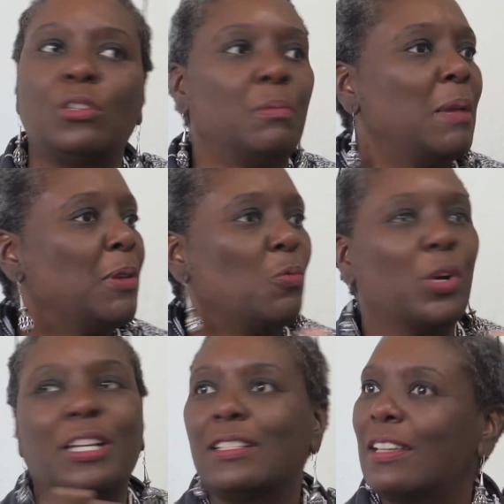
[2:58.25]
you may be
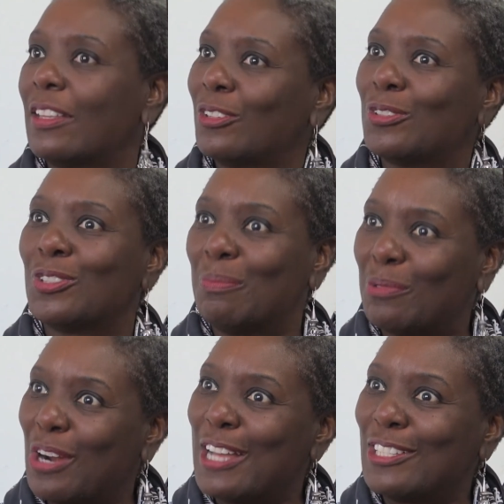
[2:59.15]
working together on some
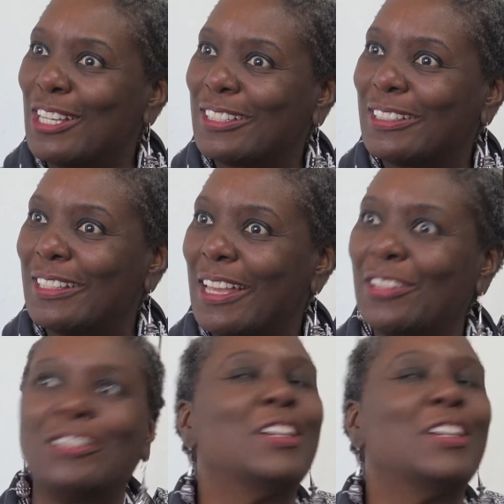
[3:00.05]
projects together.